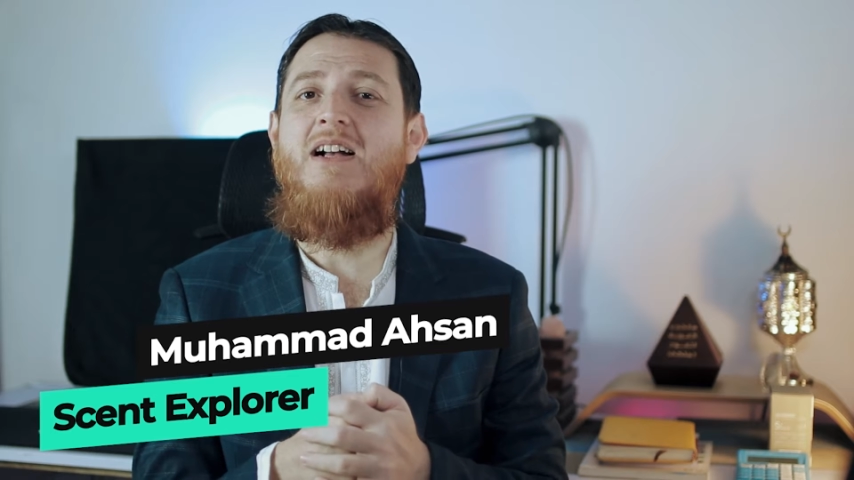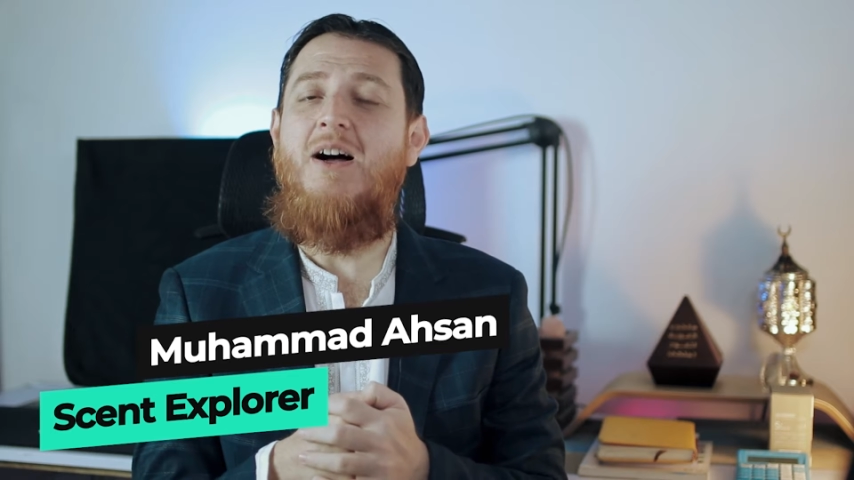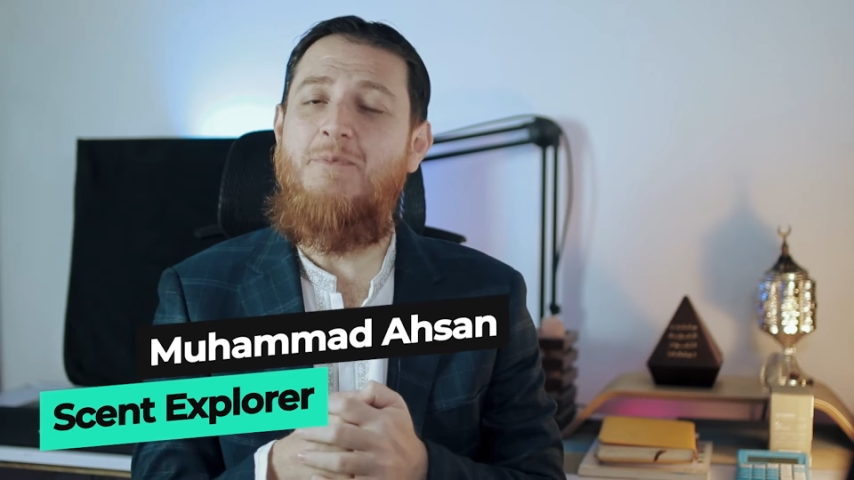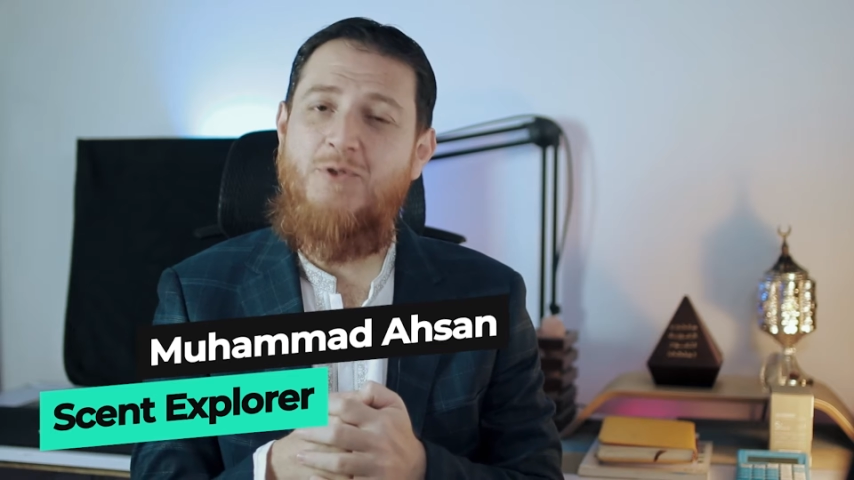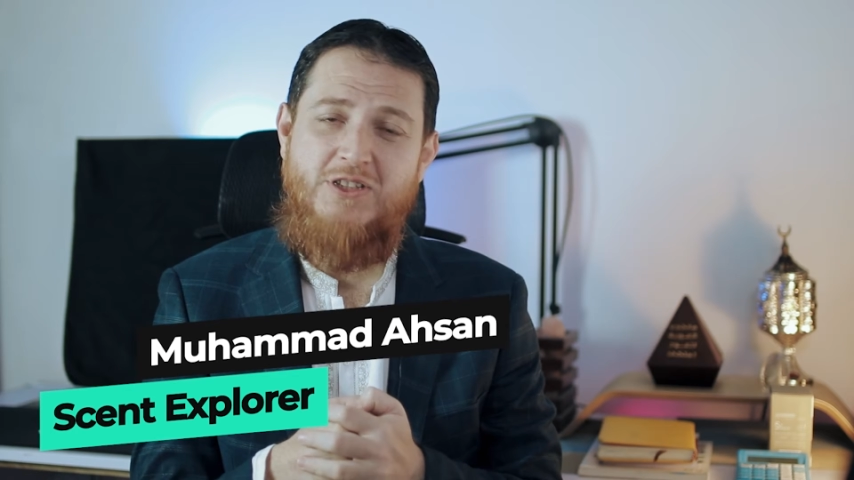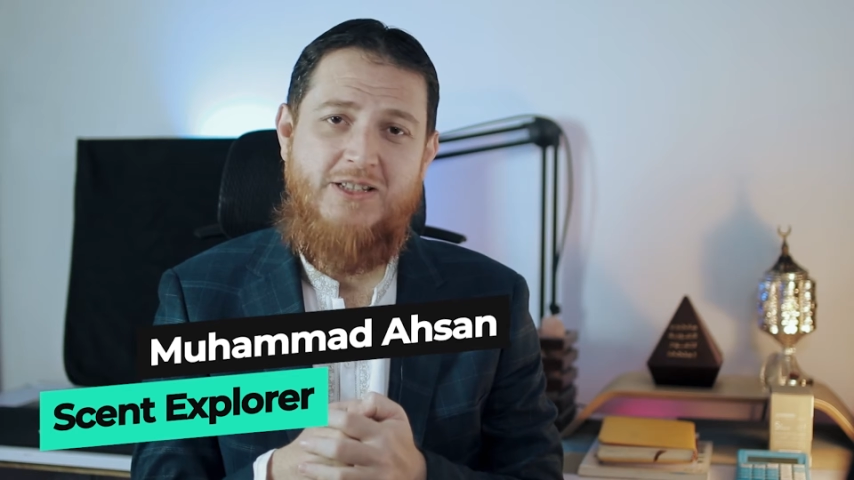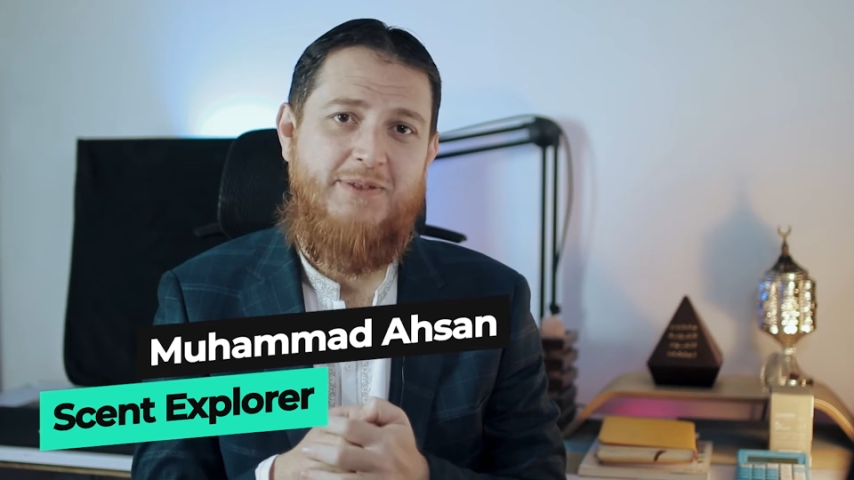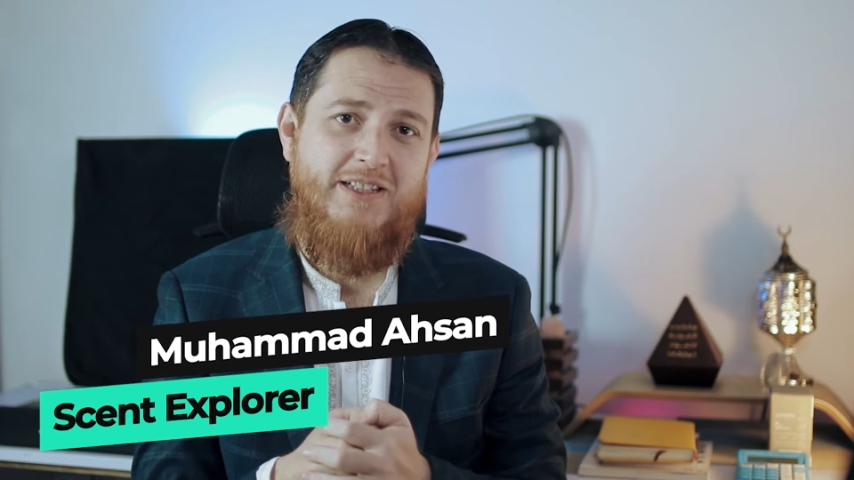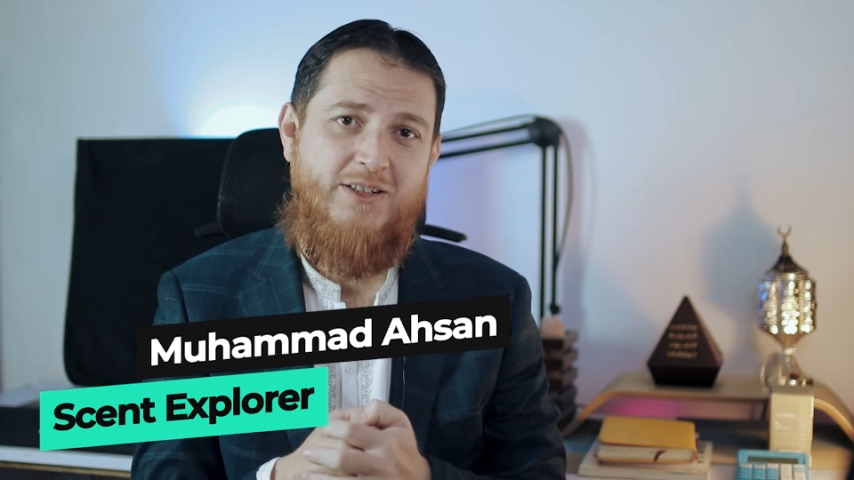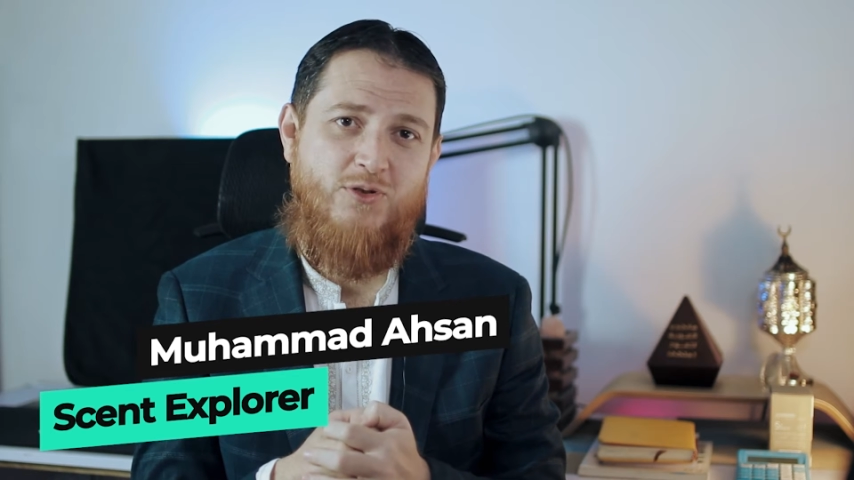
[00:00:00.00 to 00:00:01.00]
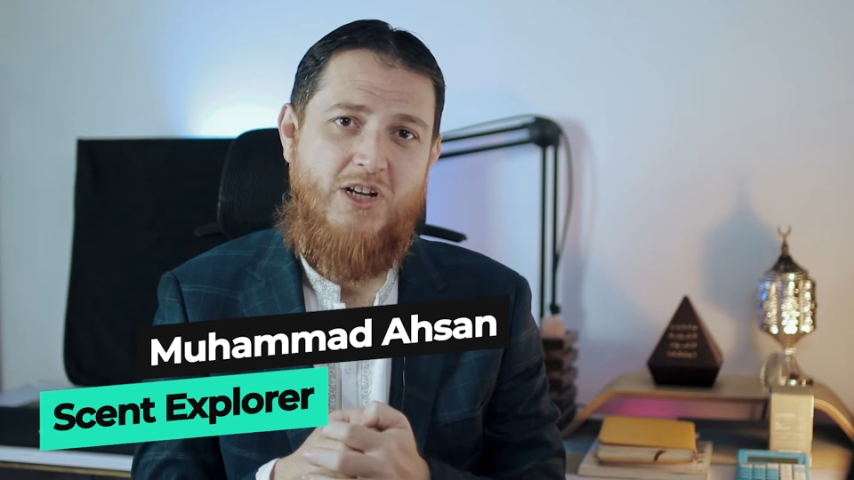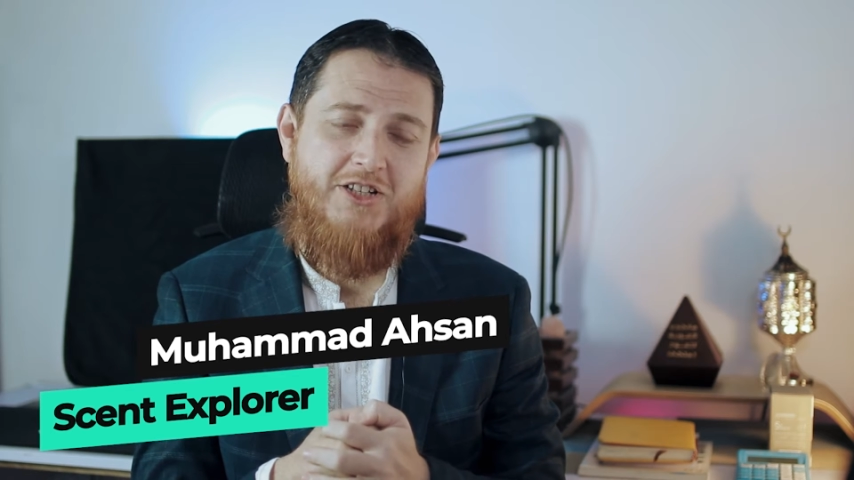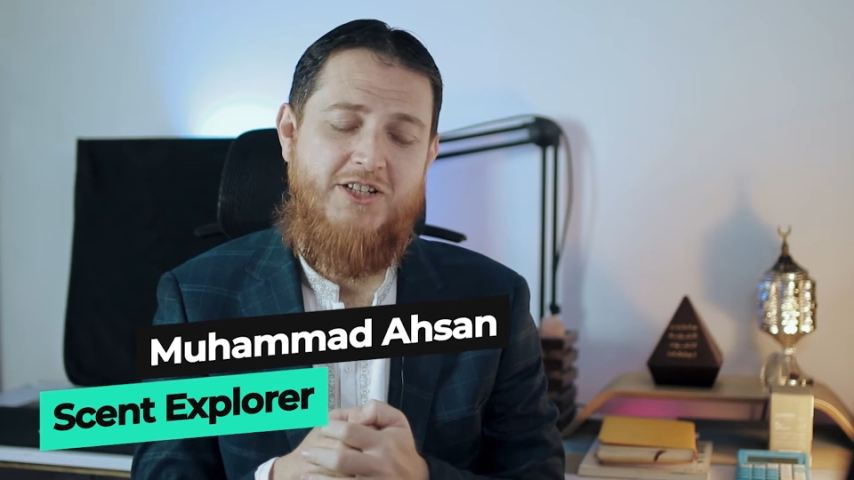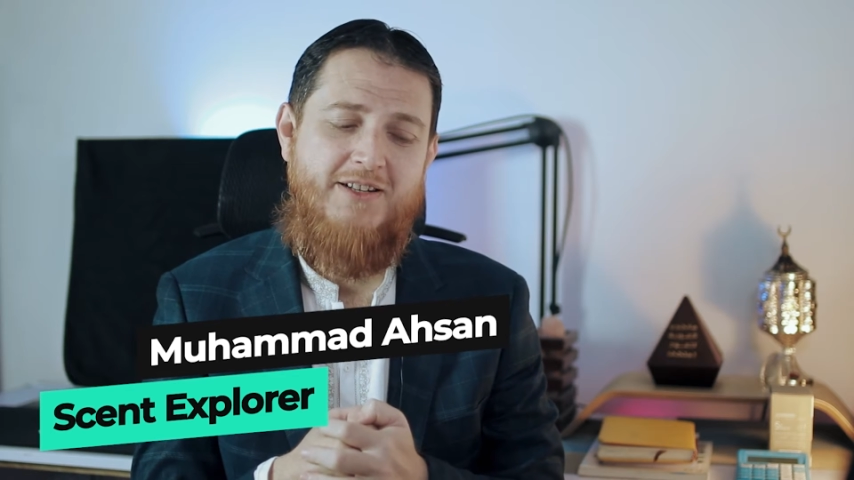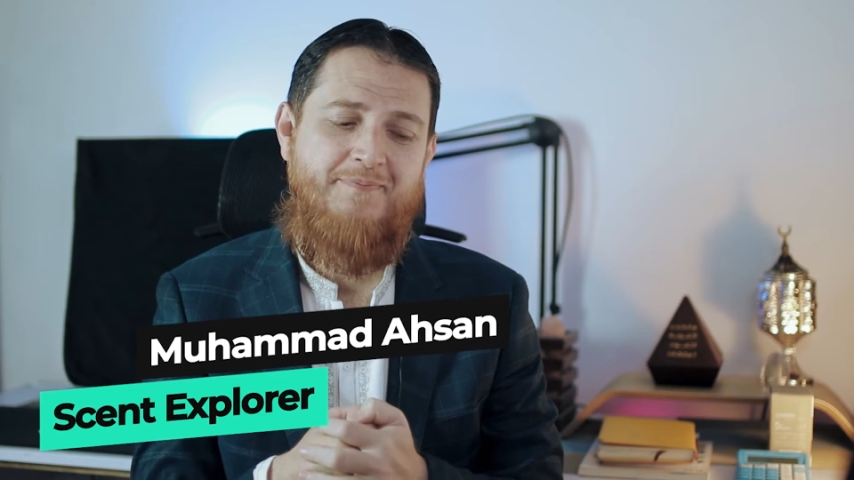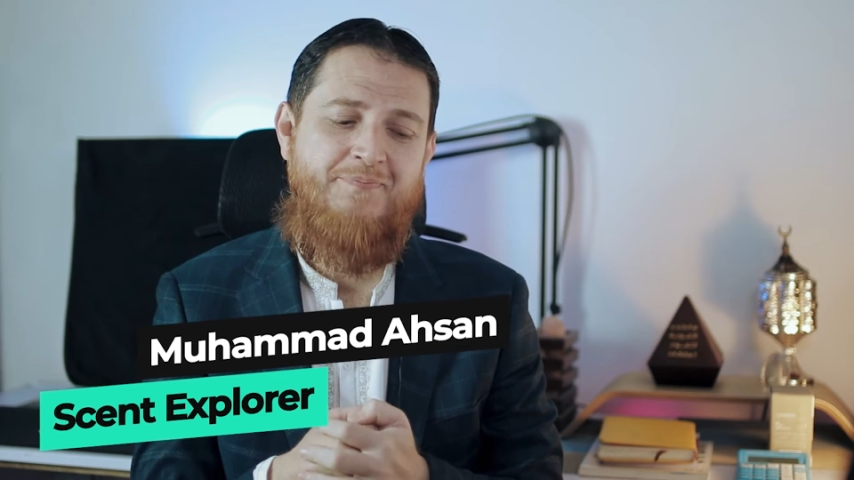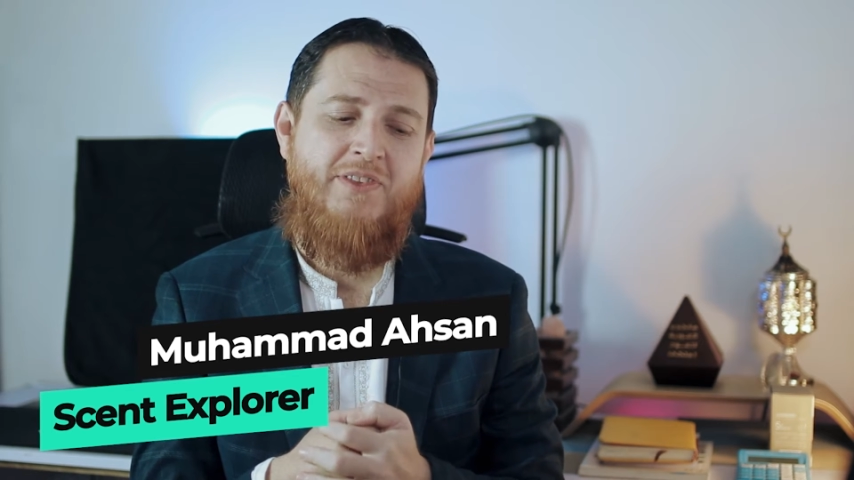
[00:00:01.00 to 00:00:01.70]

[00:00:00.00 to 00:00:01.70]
Abdul Samad Al Qurashi.